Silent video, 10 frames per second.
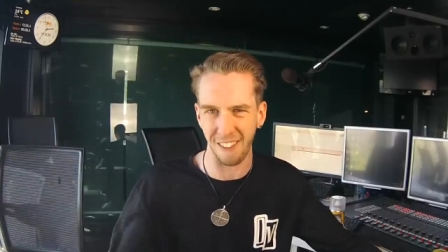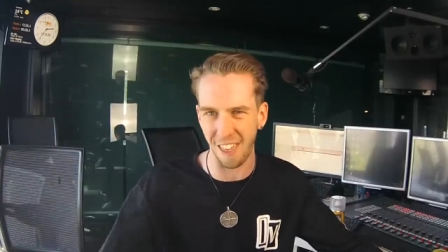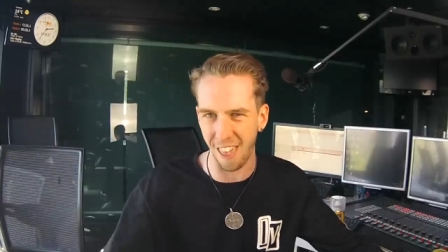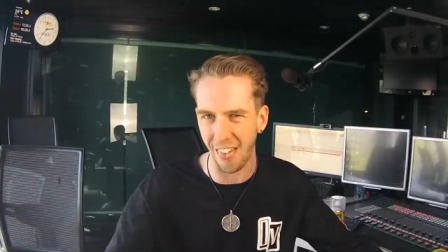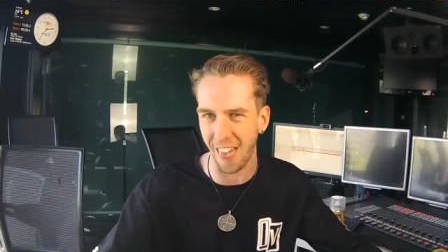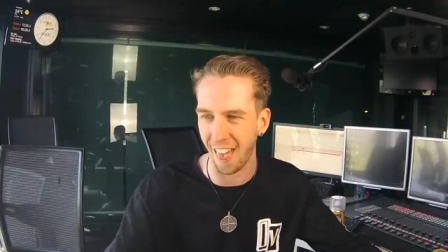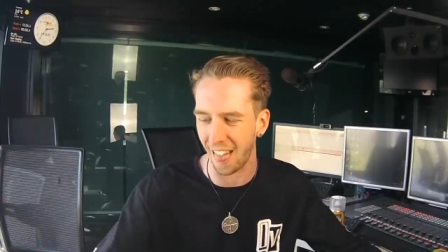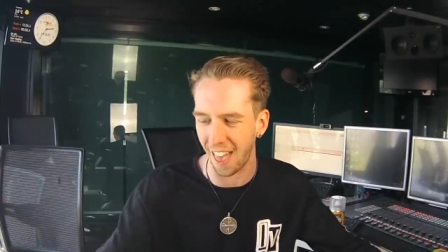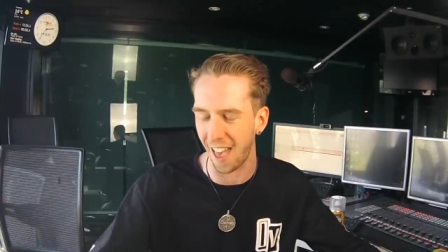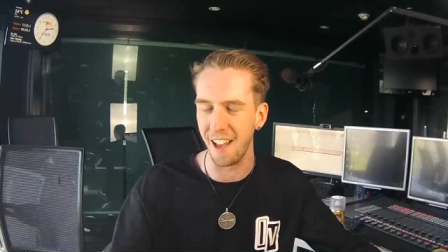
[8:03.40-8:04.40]

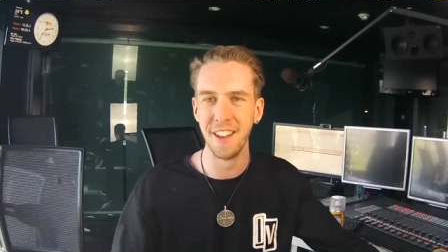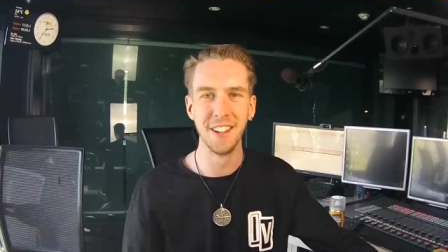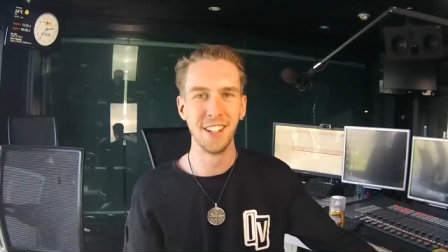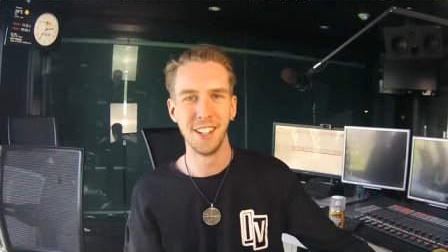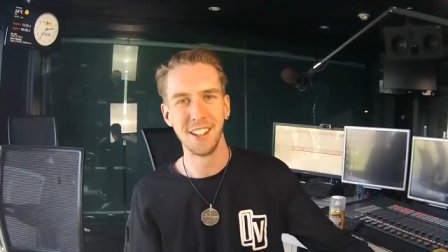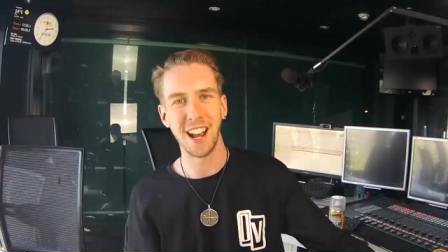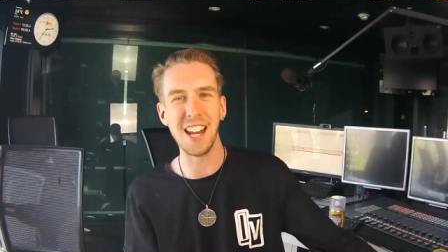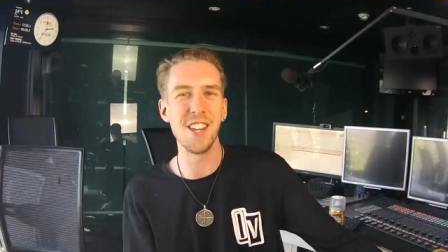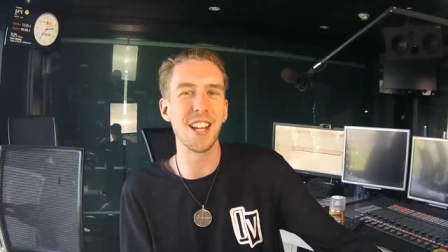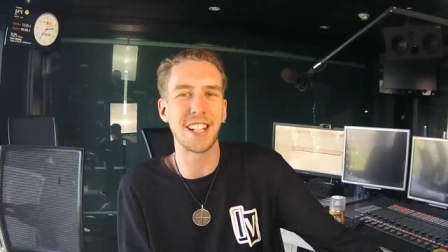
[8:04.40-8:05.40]
Ugh!
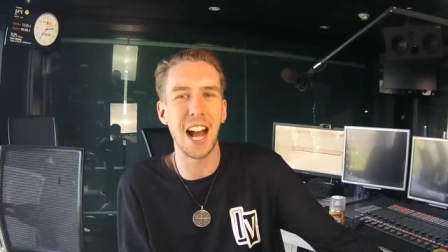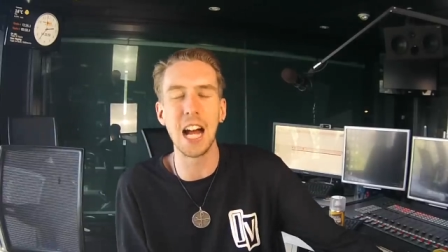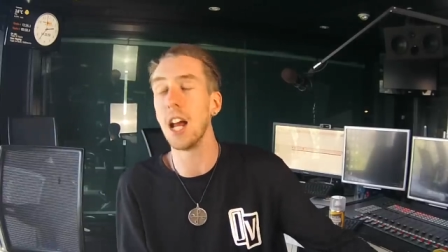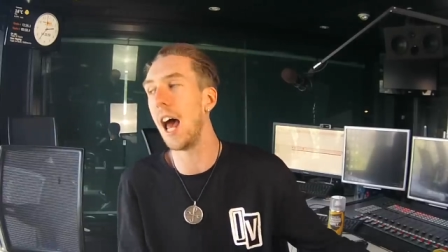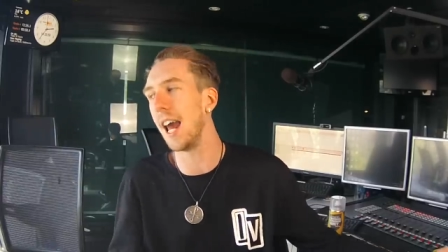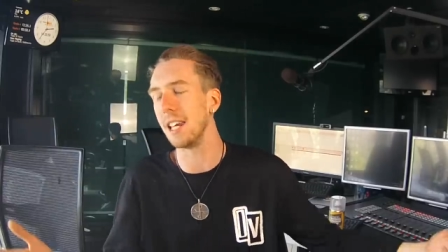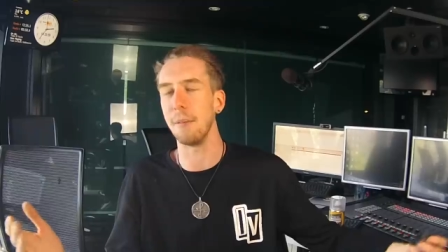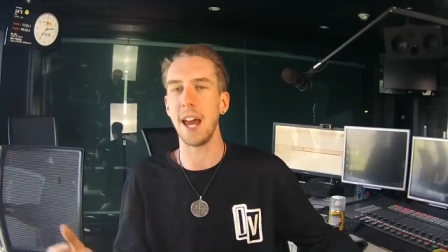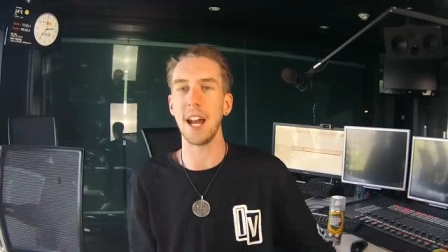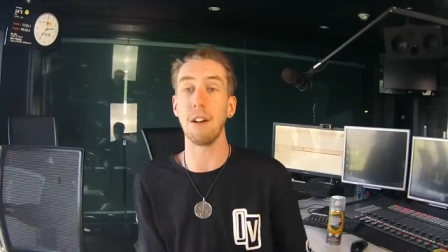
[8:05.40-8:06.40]
And you can't. Hey,
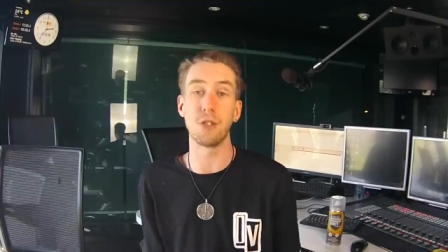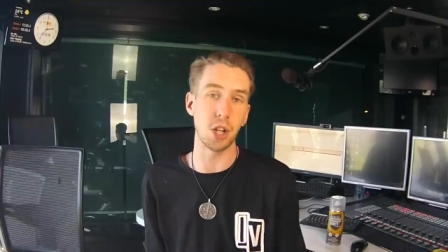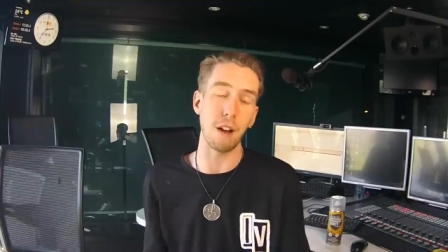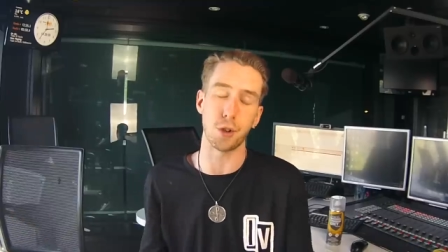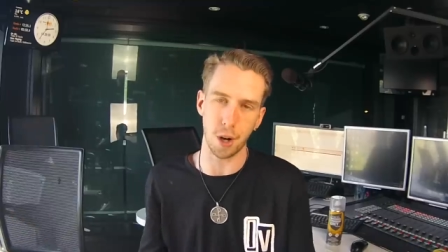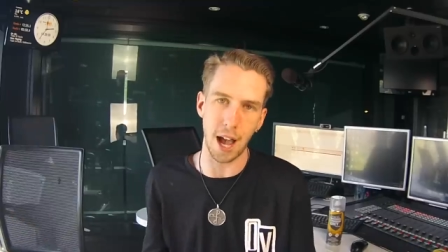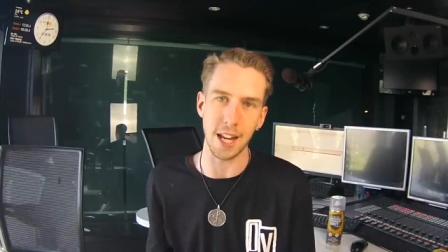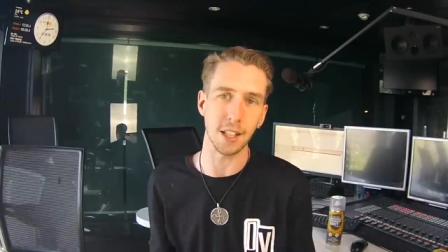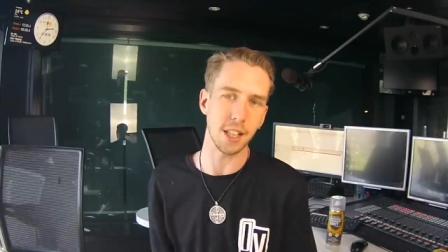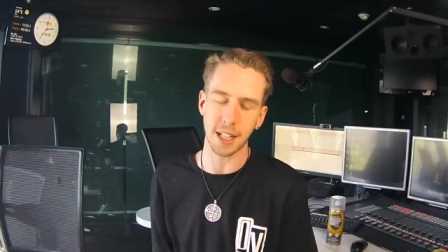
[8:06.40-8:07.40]
man, I've I've
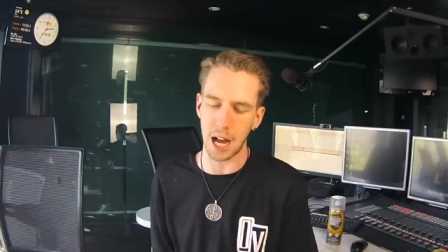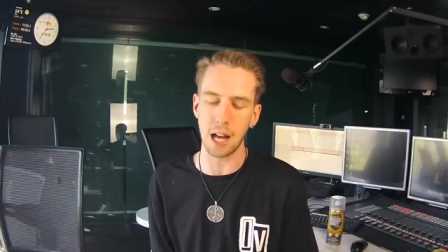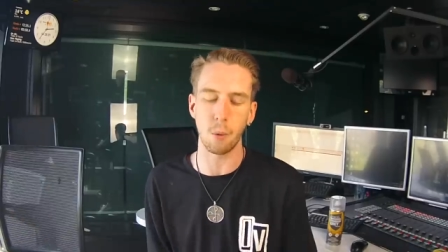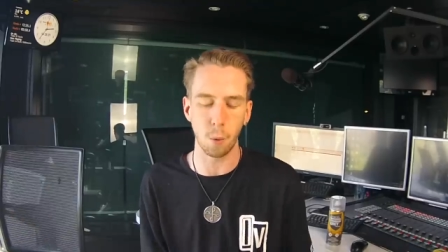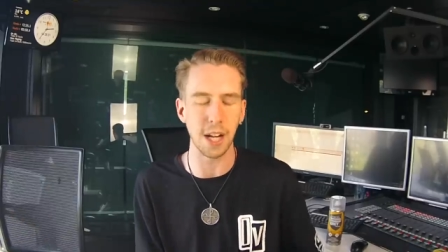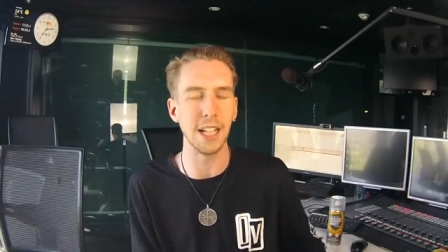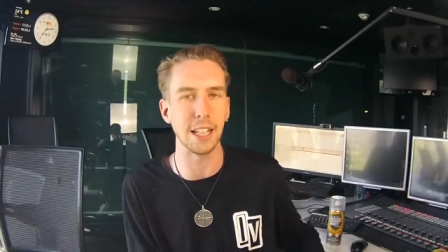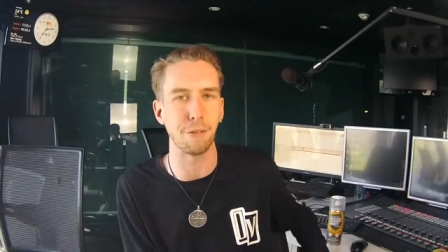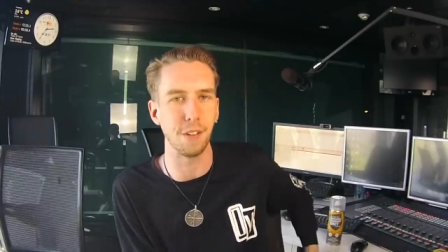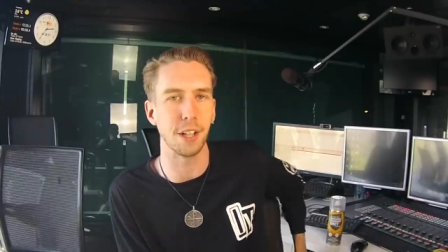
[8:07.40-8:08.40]
tried it. You can't
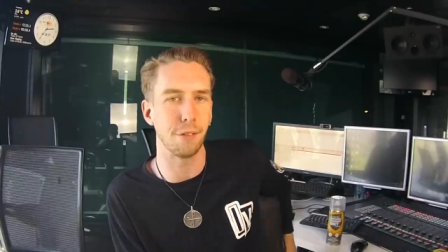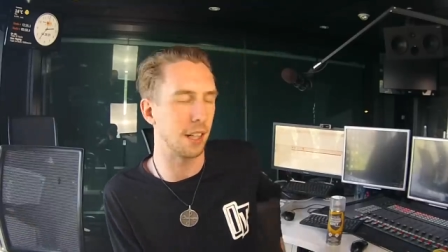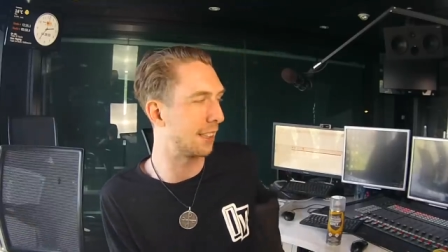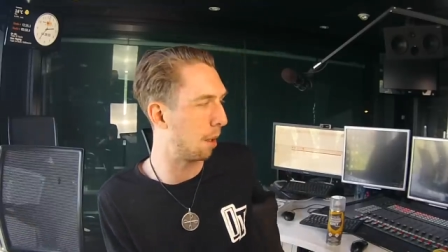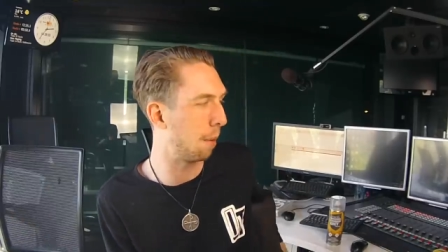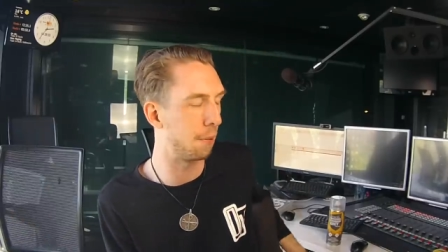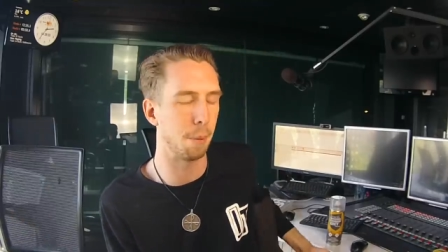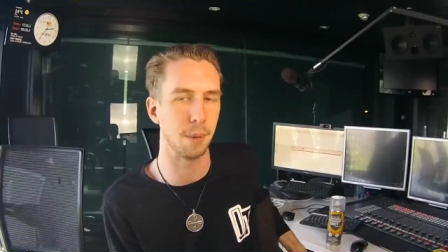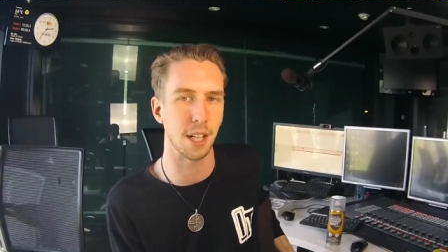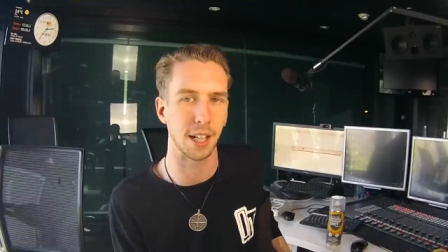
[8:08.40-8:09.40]
really finger fuck someone
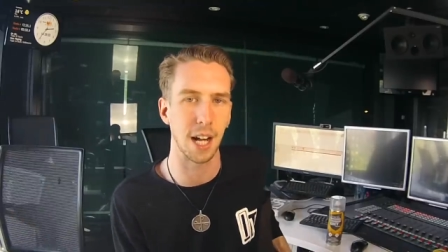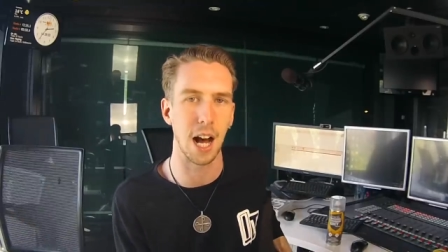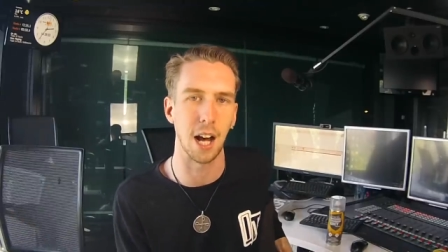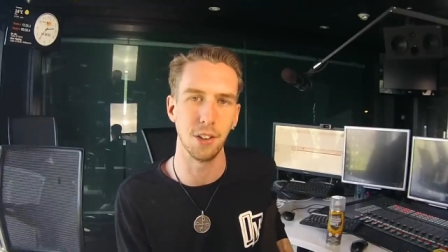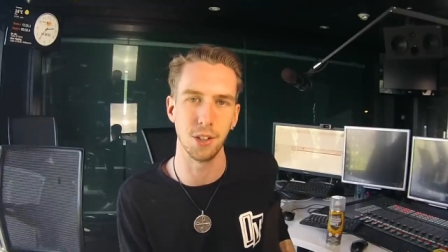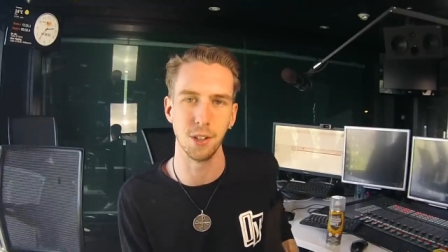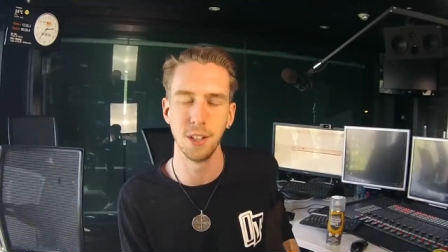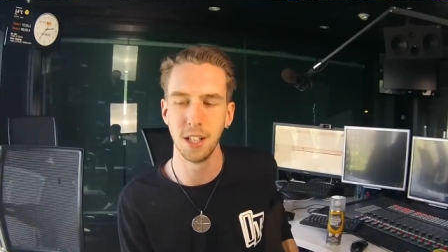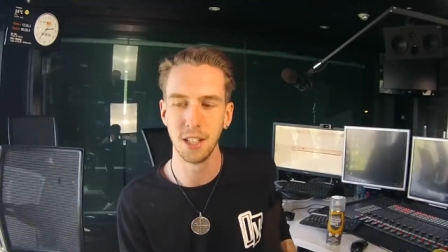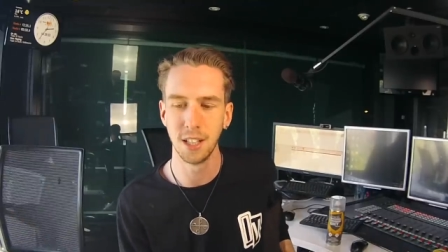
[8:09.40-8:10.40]
properly in a car, dude.